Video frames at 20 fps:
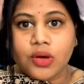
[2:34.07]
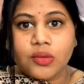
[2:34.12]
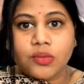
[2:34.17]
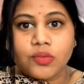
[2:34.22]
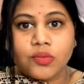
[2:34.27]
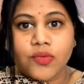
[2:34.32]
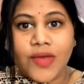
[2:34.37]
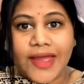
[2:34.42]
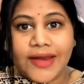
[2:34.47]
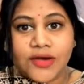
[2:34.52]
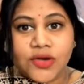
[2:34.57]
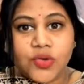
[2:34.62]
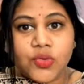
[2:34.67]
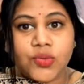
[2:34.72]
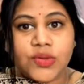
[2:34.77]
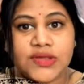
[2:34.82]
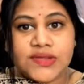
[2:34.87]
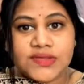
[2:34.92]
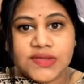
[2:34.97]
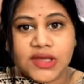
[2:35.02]
when do
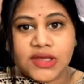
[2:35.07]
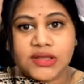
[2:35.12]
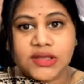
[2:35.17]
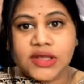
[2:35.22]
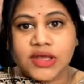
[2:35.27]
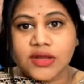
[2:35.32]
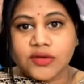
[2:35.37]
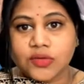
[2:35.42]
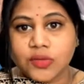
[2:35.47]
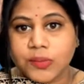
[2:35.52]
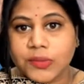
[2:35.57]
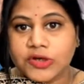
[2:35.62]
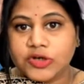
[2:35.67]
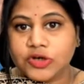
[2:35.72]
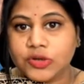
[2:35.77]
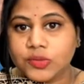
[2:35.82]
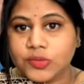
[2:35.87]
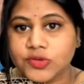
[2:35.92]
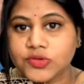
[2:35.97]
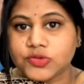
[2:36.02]
we say the
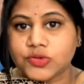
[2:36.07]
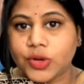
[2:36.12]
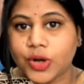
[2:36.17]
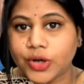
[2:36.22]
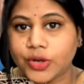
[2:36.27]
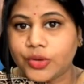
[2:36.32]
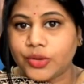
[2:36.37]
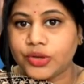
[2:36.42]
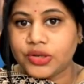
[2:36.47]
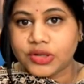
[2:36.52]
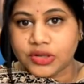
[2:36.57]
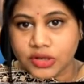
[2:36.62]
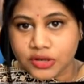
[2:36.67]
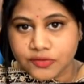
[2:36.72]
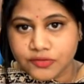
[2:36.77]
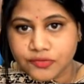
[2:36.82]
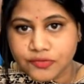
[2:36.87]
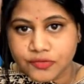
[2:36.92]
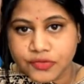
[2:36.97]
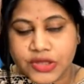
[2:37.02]
endometrium is not good
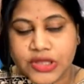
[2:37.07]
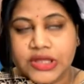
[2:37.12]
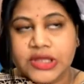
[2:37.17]
enough?